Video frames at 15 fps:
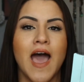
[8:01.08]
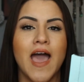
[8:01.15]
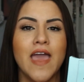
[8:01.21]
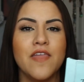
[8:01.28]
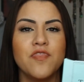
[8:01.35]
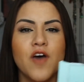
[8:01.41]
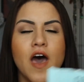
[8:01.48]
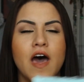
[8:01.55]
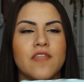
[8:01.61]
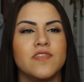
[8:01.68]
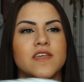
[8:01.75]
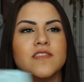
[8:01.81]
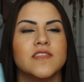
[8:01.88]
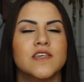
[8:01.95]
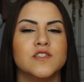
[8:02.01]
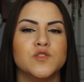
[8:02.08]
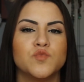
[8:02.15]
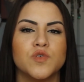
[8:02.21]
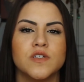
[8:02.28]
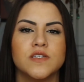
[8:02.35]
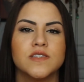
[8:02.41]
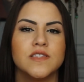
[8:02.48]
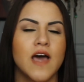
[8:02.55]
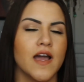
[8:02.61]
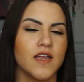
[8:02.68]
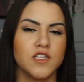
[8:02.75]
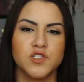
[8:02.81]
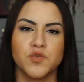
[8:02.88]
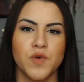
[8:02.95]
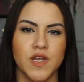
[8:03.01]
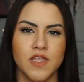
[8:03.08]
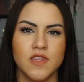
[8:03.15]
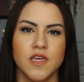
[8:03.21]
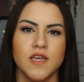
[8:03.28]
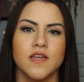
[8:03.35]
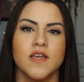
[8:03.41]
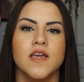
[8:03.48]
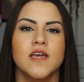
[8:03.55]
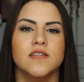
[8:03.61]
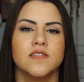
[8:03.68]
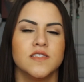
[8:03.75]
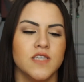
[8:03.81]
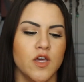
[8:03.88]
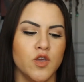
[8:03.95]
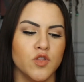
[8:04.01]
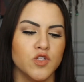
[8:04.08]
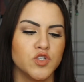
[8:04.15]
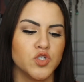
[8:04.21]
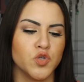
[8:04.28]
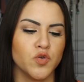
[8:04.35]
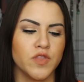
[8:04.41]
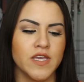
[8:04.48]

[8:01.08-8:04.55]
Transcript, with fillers: I thought that this was not going to do anything, to tell you the truth.